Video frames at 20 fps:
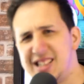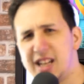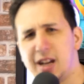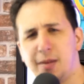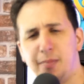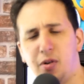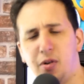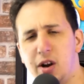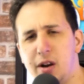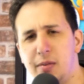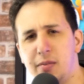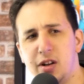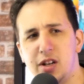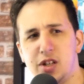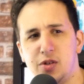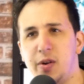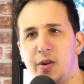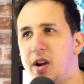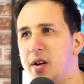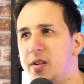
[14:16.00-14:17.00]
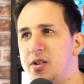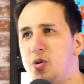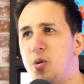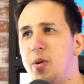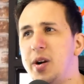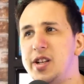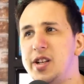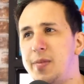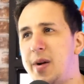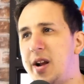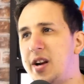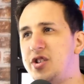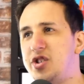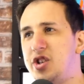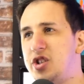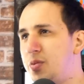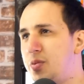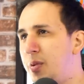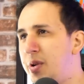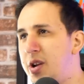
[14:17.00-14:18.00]
appointments. We're talking to
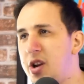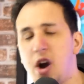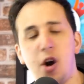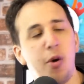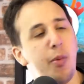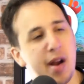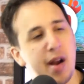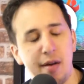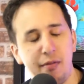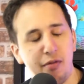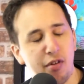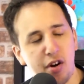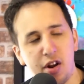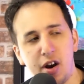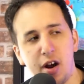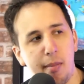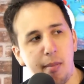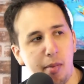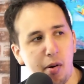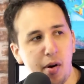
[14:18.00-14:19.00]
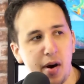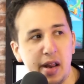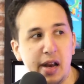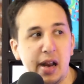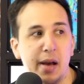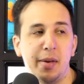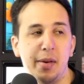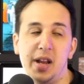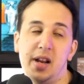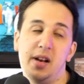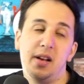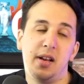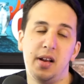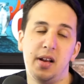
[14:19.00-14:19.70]
managers we know we're never going to appoint. I mean